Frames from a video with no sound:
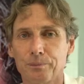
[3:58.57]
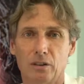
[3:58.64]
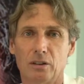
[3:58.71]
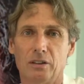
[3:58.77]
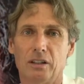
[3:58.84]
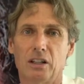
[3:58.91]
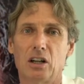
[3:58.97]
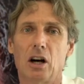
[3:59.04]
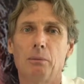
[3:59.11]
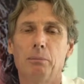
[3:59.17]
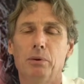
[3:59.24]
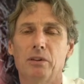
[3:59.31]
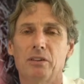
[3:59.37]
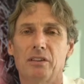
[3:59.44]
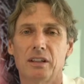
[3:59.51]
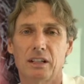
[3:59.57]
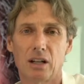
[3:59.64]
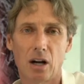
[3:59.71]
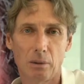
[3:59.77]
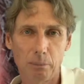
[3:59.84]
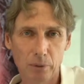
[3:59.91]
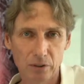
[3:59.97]
The
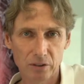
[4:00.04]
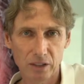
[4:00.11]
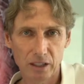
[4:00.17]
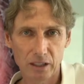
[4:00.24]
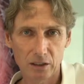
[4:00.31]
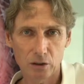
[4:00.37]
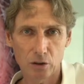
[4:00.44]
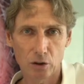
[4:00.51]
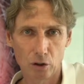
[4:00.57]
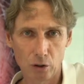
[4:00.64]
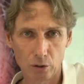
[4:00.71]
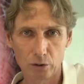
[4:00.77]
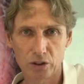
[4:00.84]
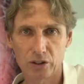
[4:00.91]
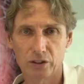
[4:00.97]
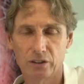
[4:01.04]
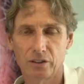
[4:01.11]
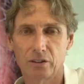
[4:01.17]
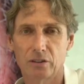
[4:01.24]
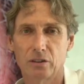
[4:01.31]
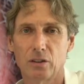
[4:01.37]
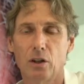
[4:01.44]
composite
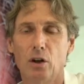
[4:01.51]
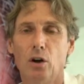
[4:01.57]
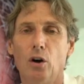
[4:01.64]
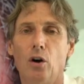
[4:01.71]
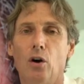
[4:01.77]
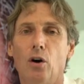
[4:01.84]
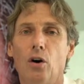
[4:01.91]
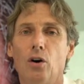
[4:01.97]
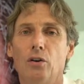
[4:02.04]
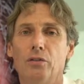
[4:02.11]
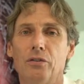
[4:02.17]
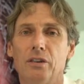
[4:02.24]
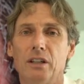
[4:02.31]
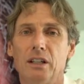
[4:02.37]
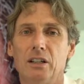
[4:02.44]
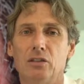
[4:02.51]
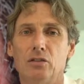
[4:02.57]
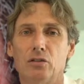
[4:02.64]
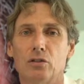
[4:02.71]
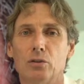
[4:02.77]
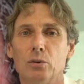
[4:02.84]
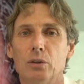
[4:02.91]
closures of the screw